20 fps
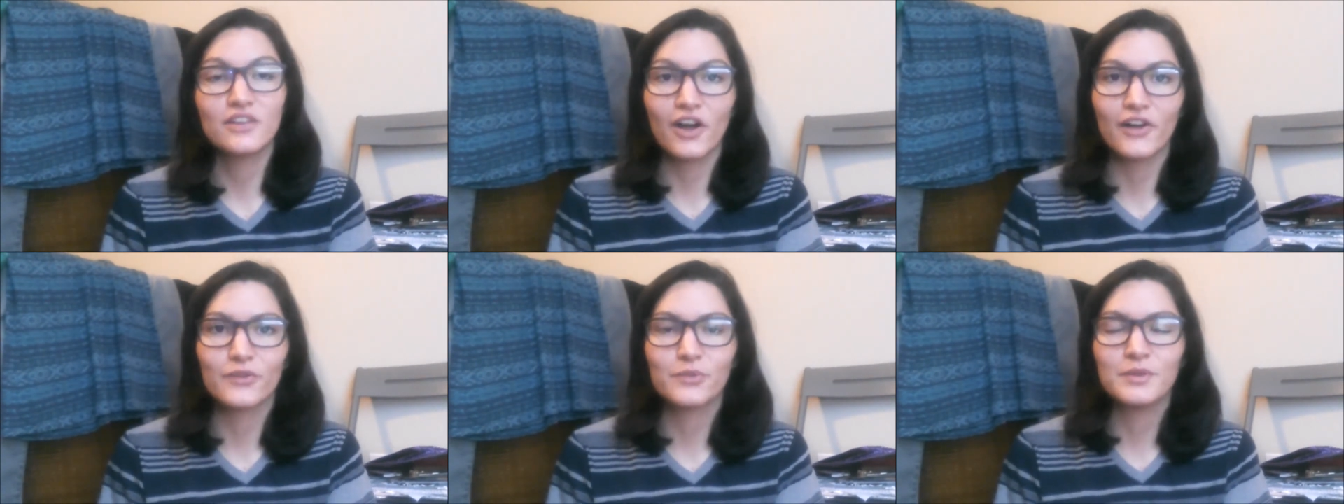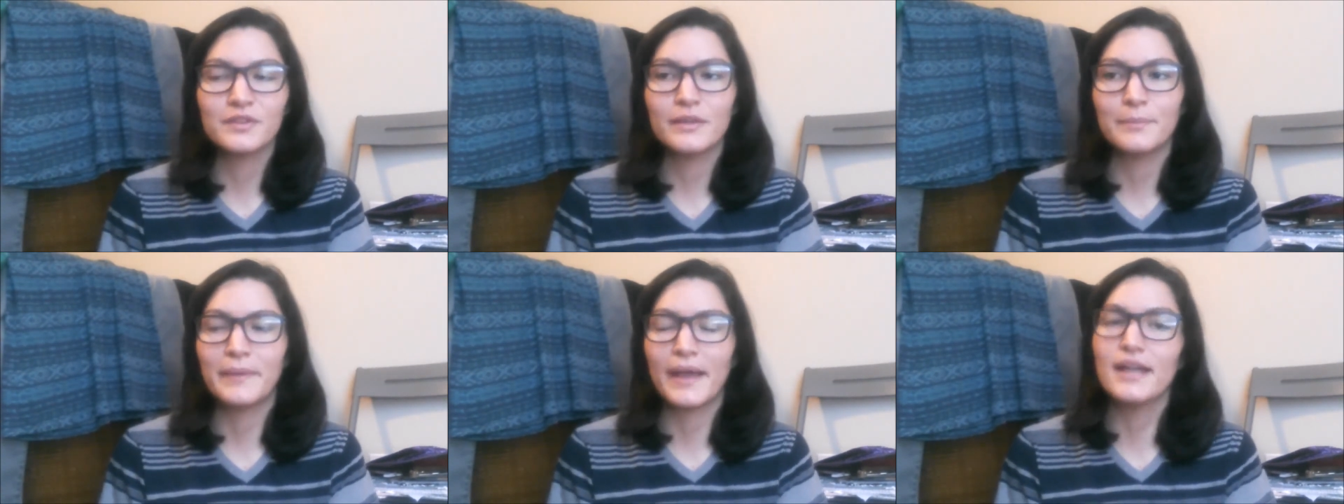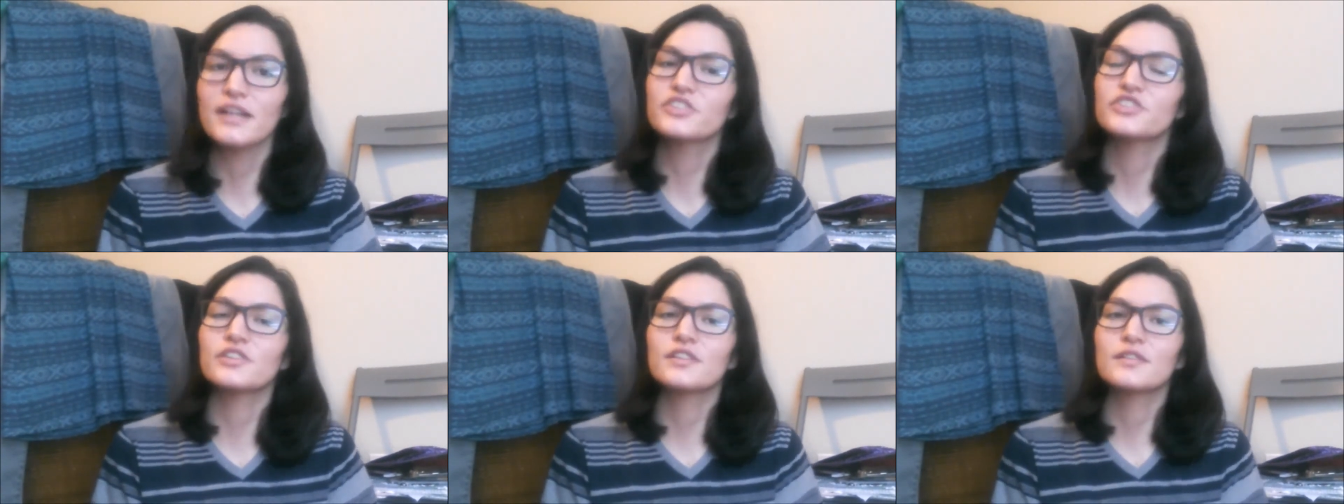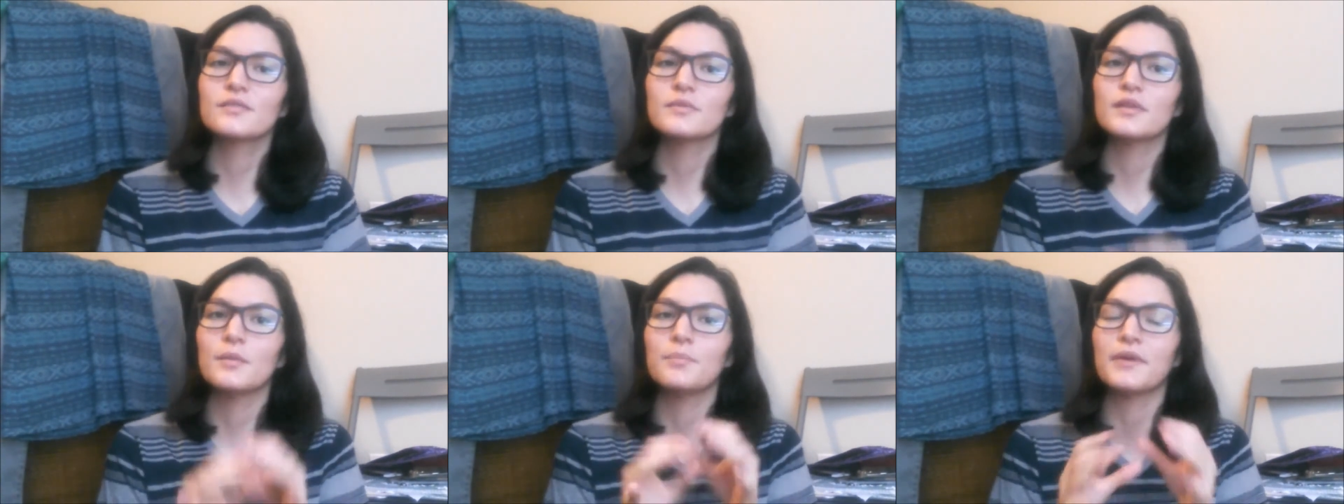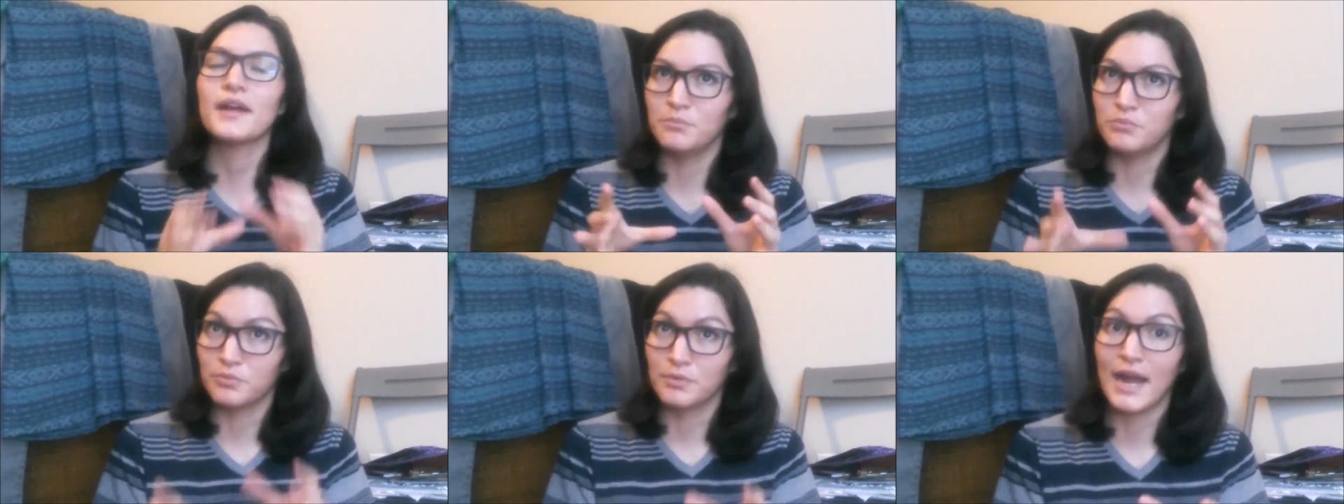calls me in the back. She gives me a
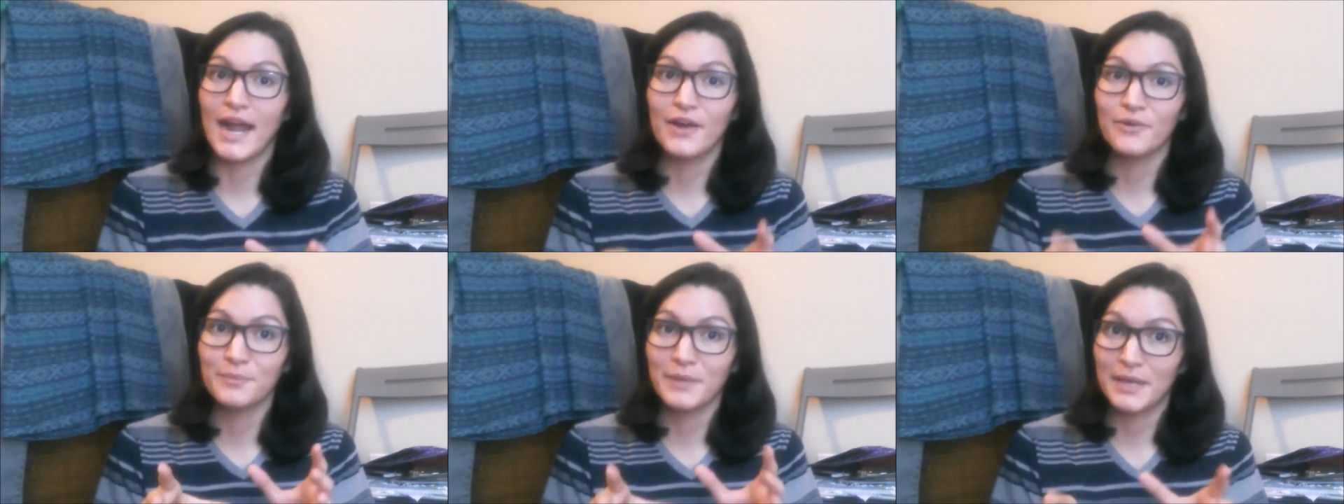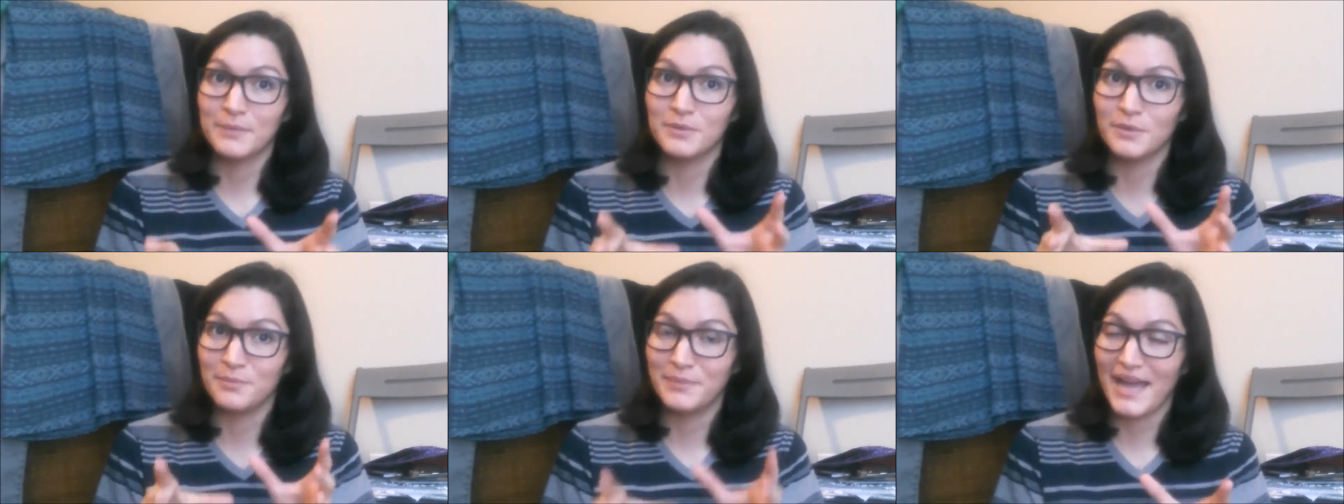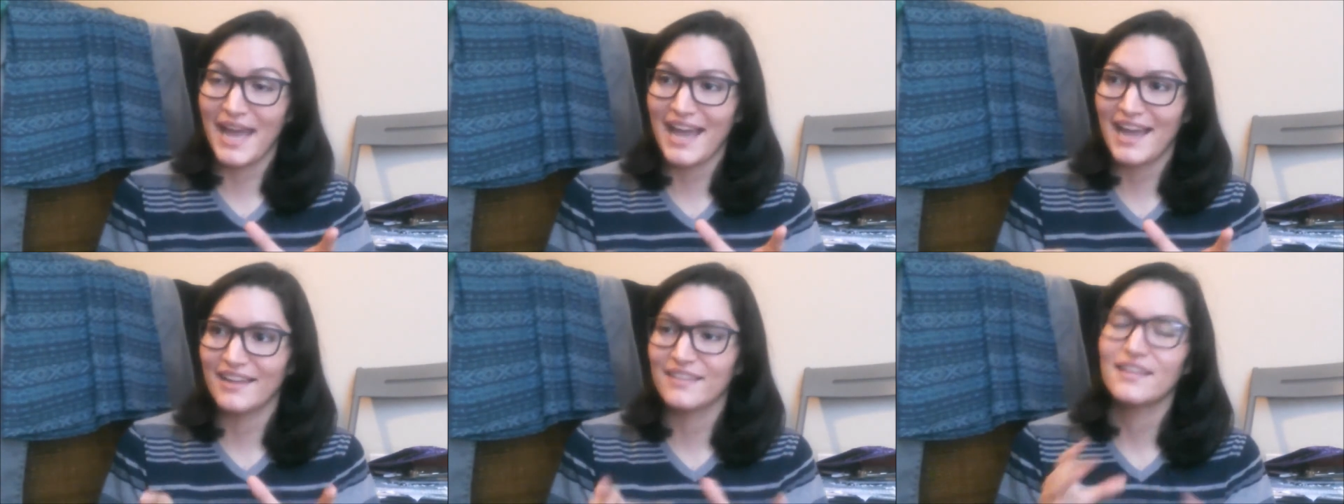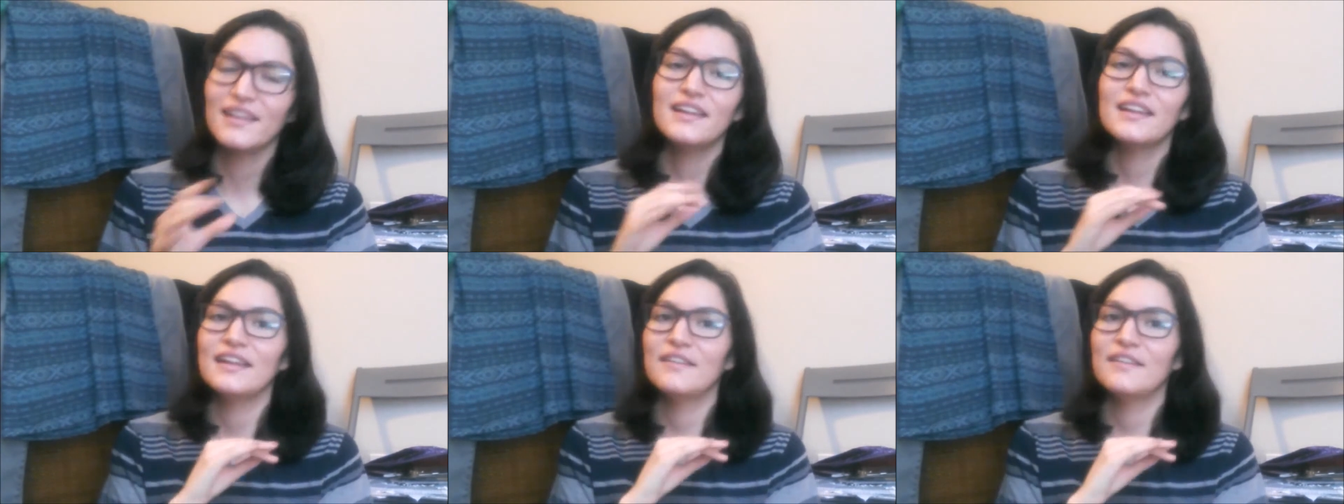brown paper bag